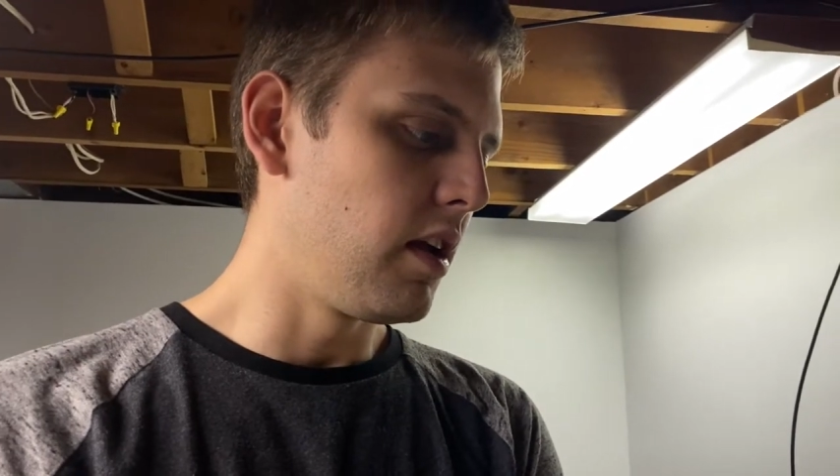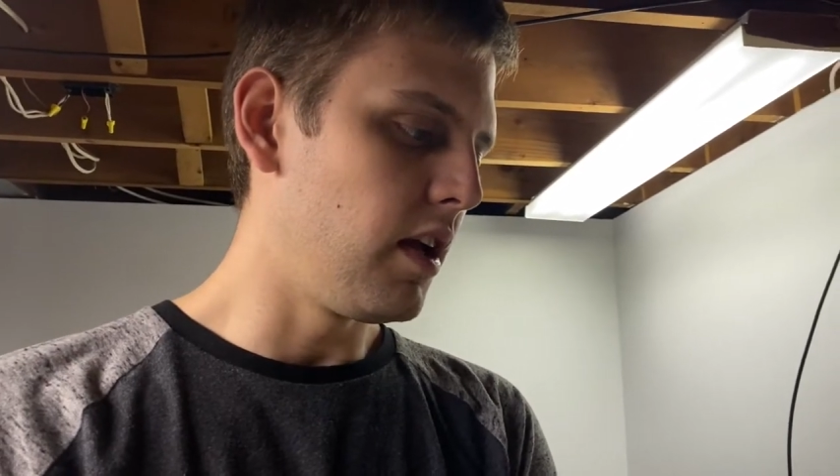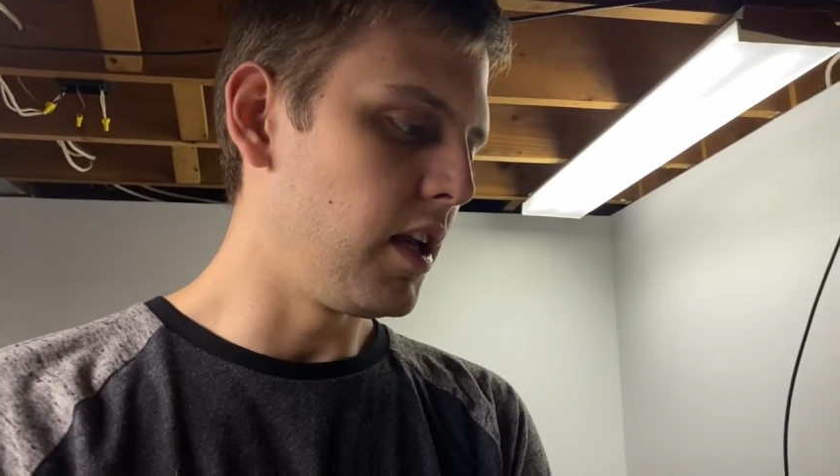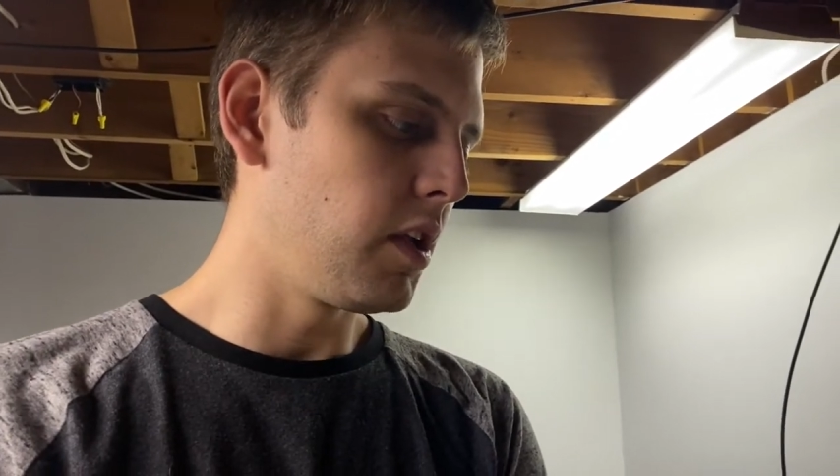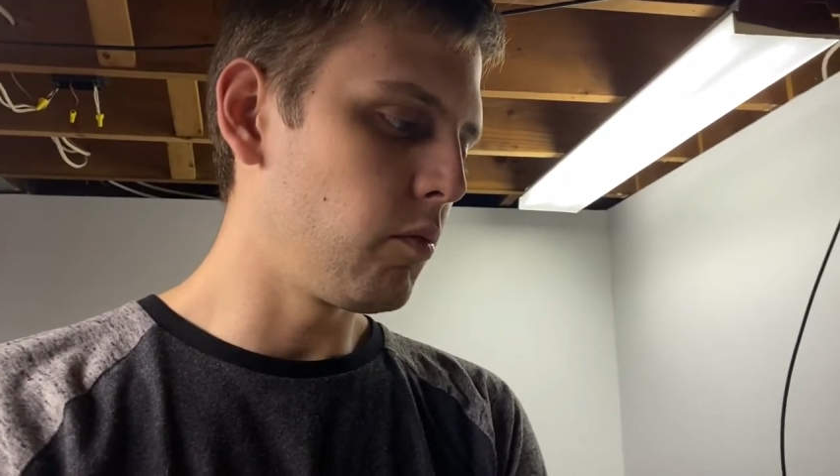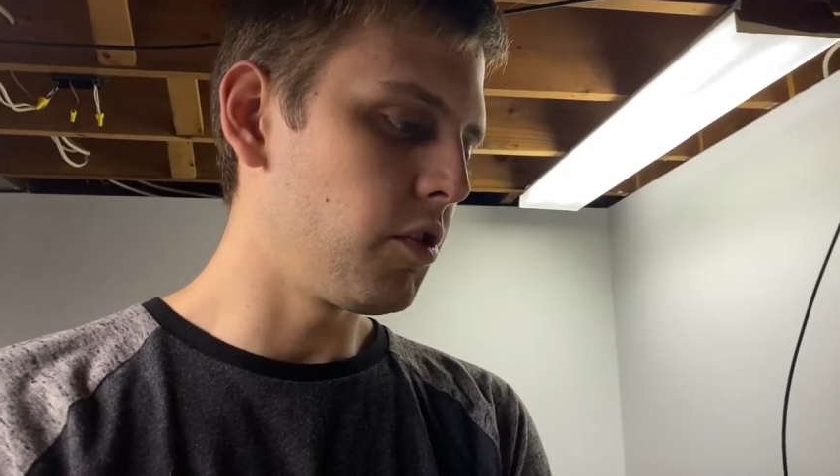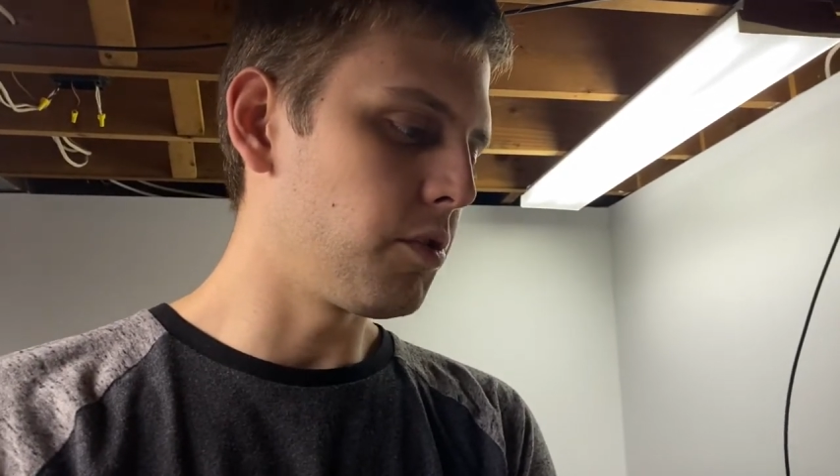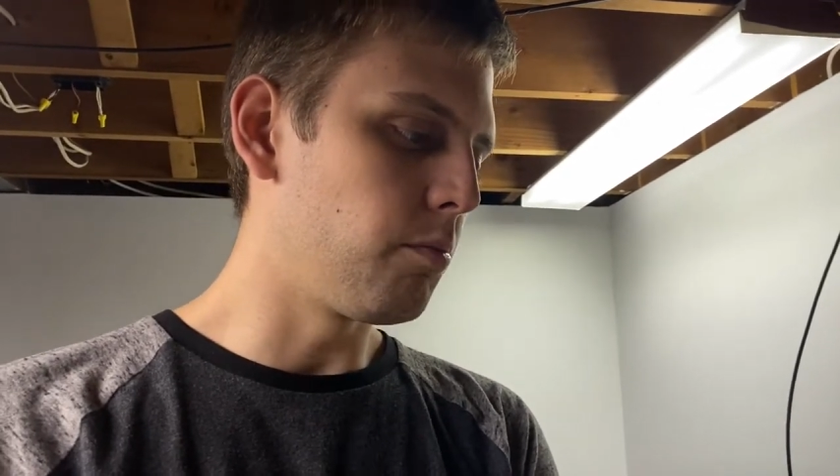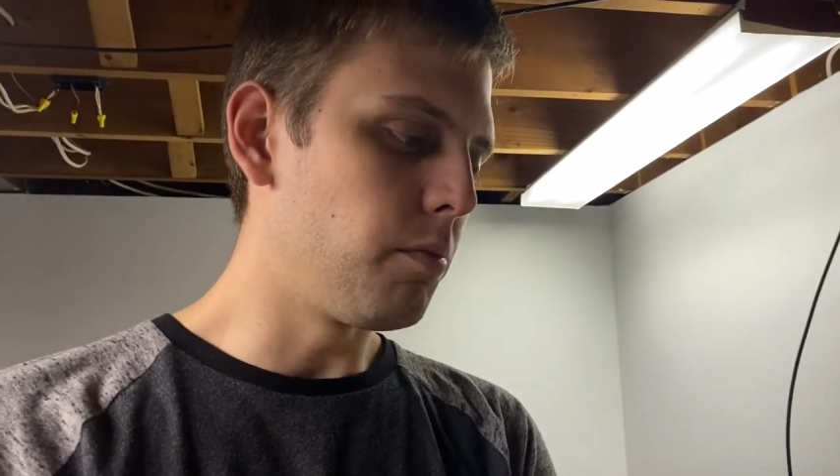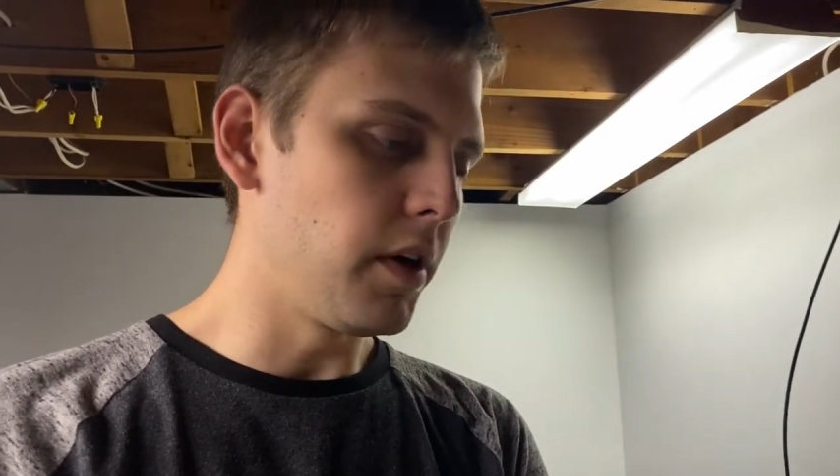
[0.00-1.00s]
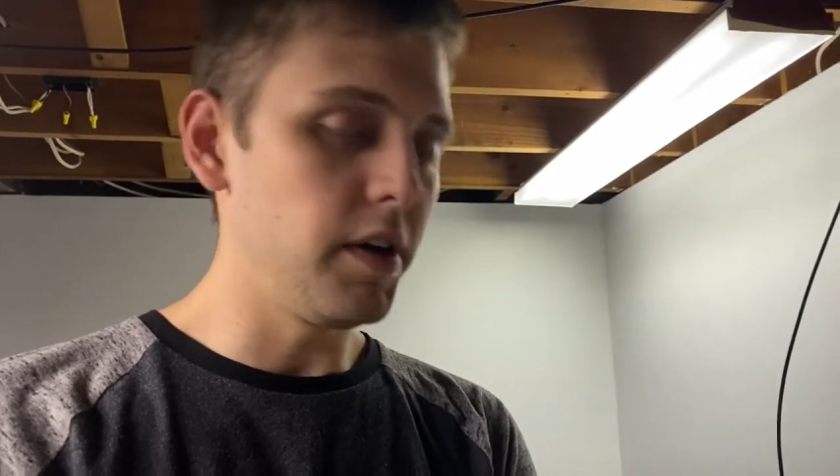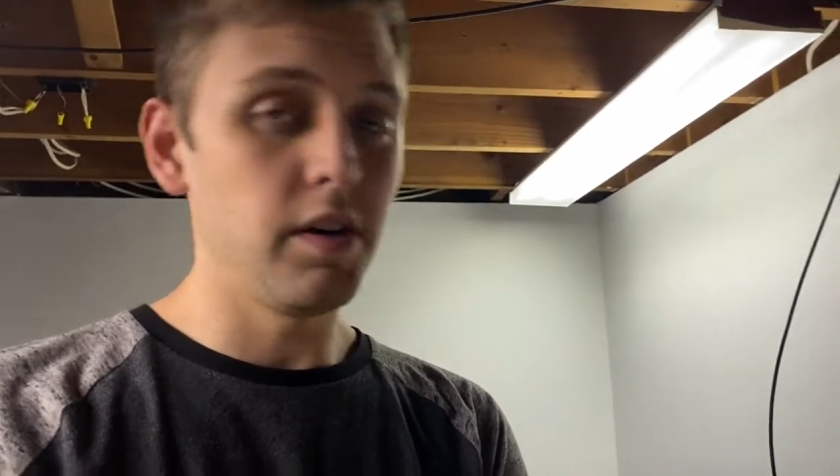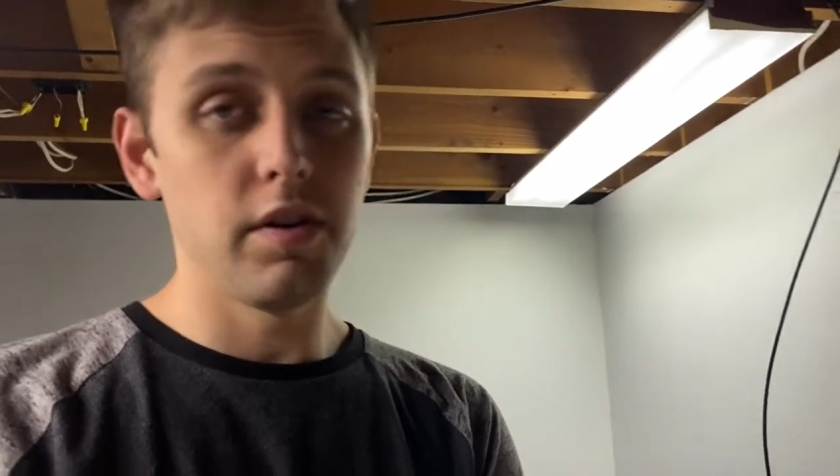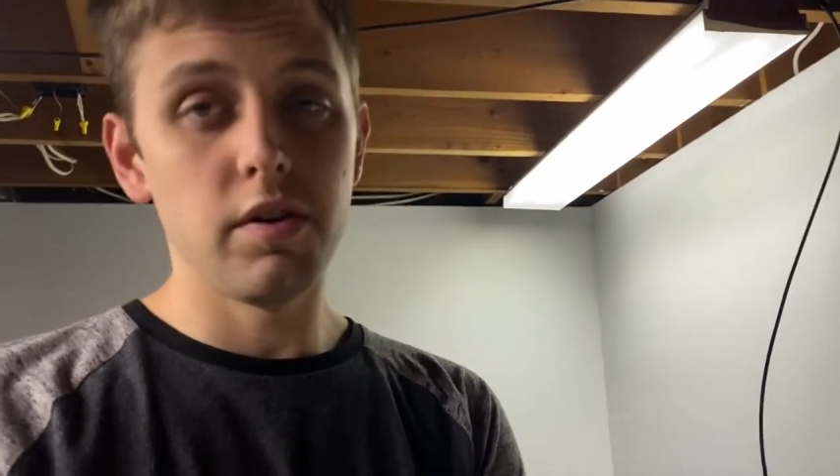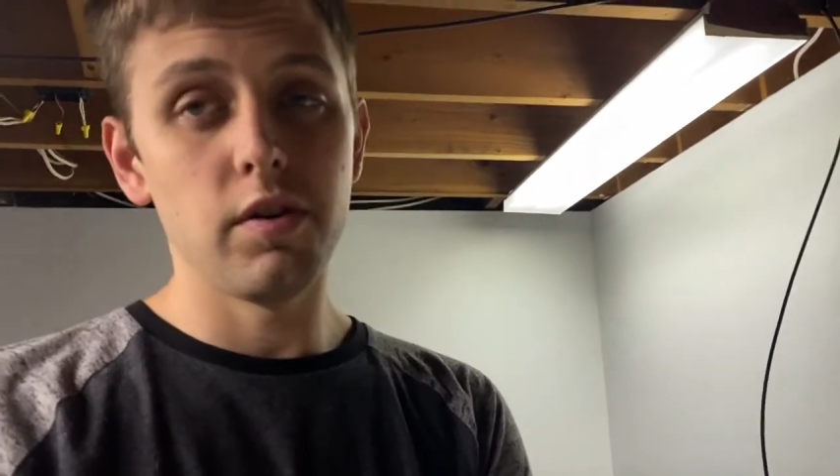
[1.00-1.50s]
anywhere but
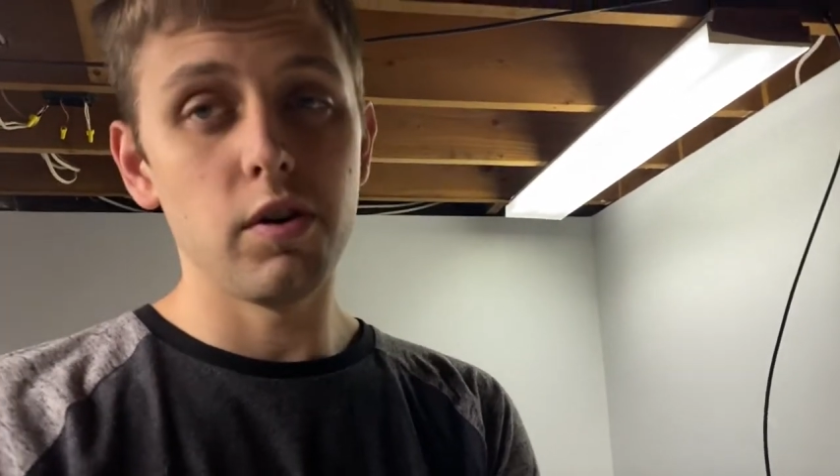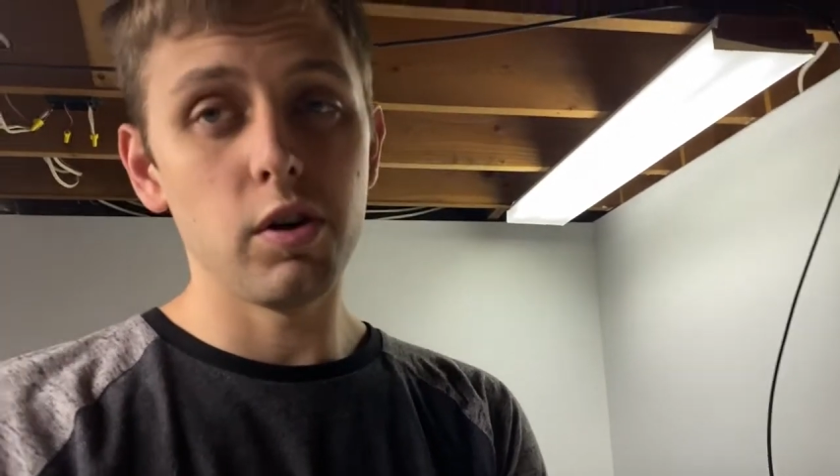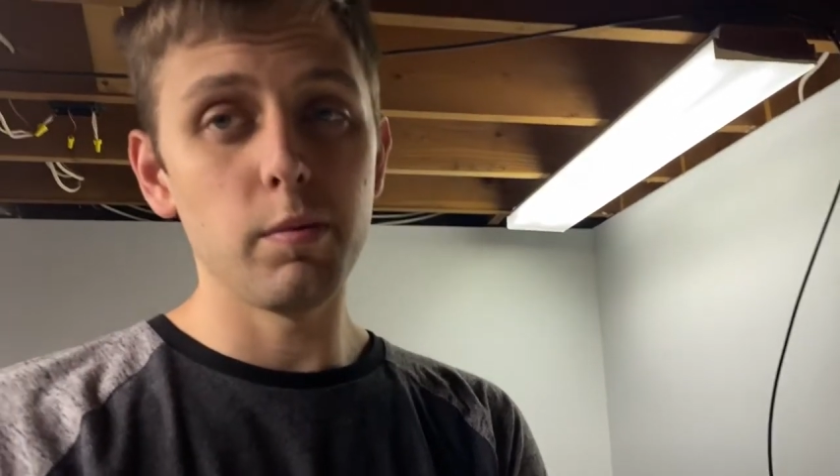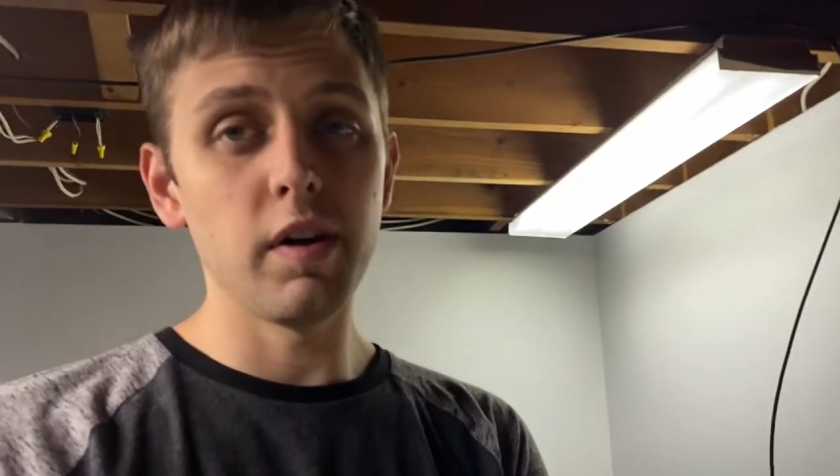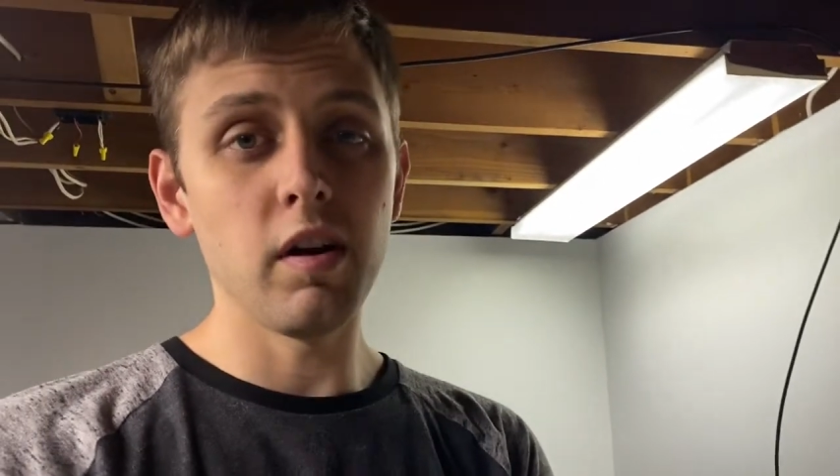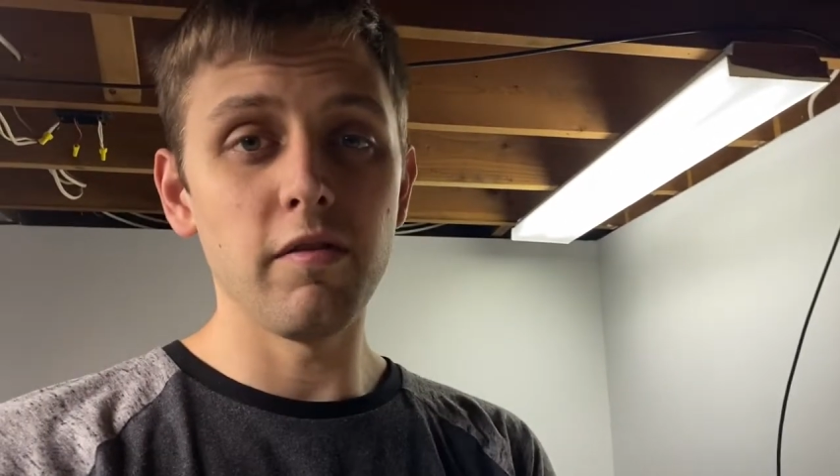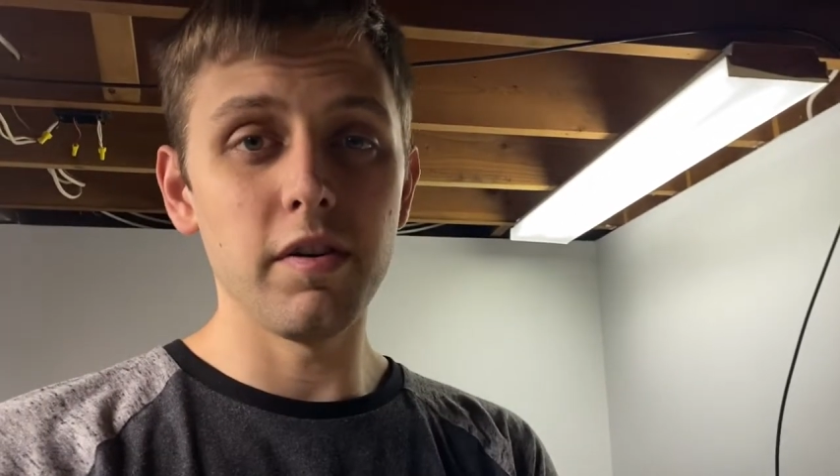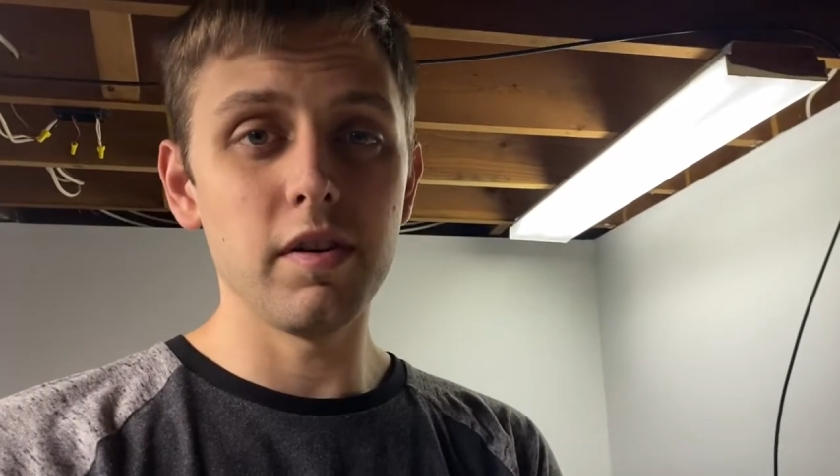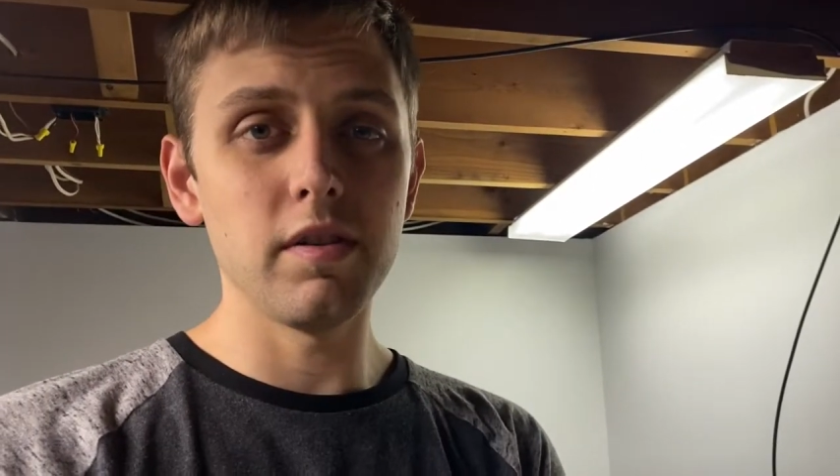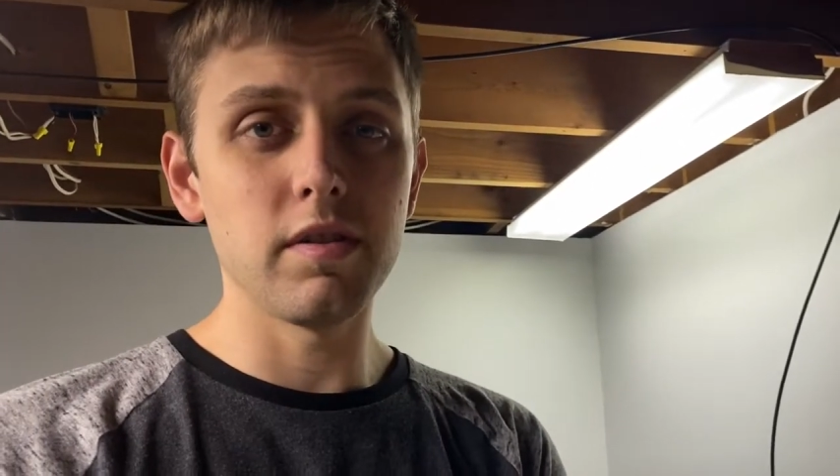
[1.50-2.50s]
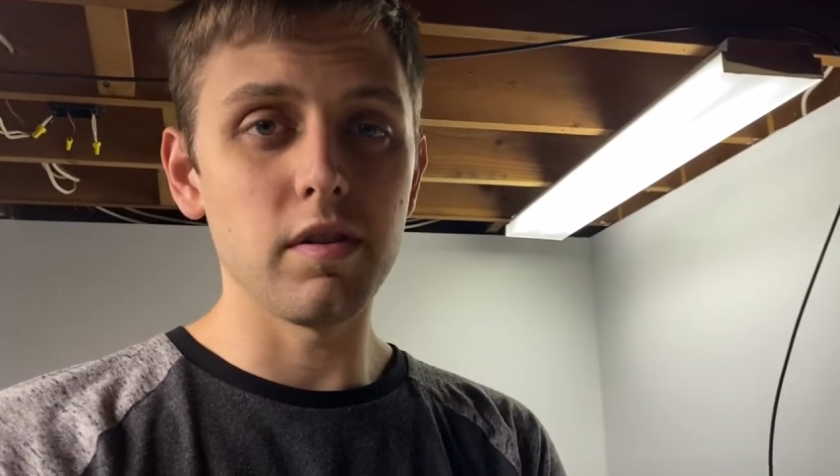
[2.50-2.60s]
Urban Outfitters,